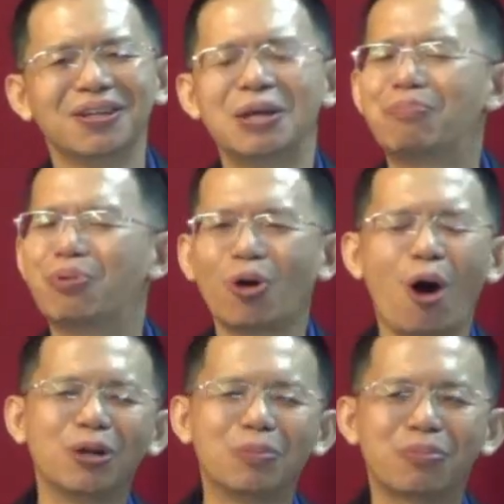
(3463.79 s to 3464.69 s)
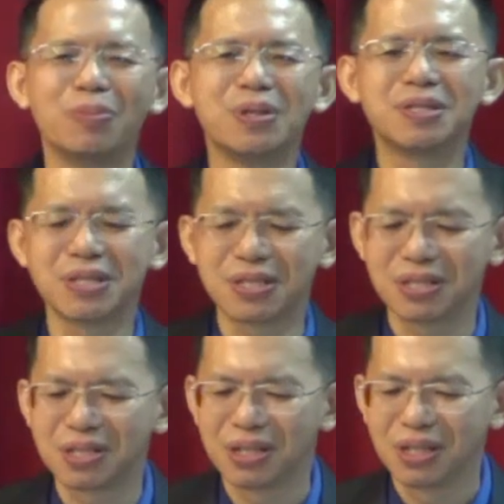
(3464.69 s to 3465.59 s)
They broke all the
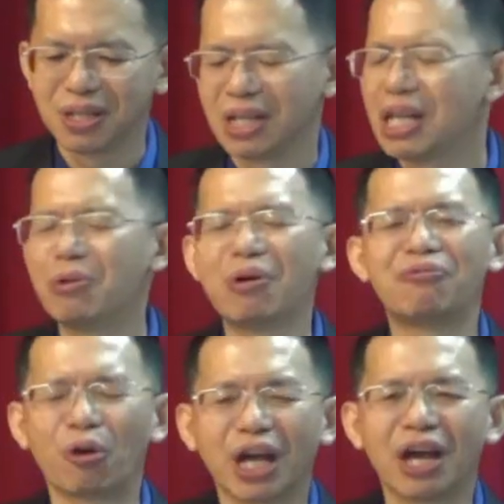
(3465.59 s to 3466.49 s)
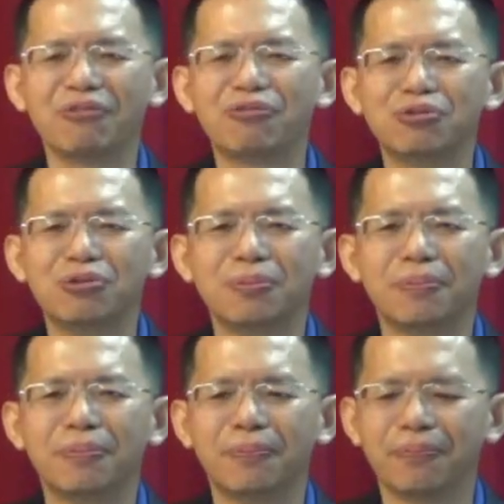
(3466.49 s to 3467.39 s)
promises. They were forgetful.
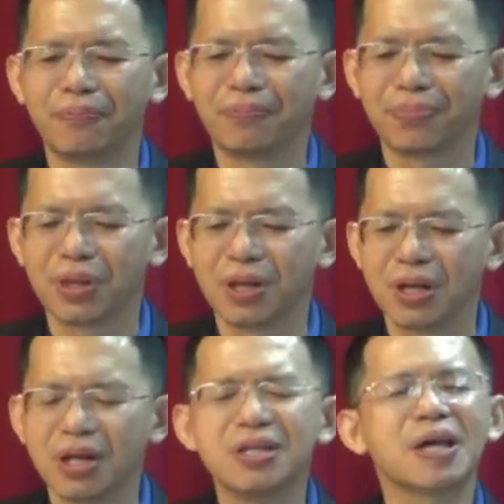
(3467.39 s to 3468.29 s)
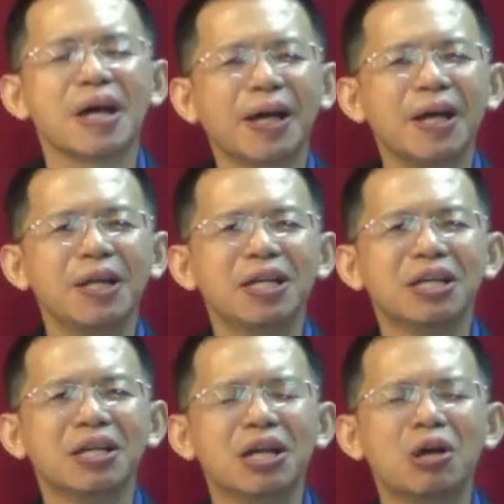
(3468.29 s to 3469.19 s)
Secondly,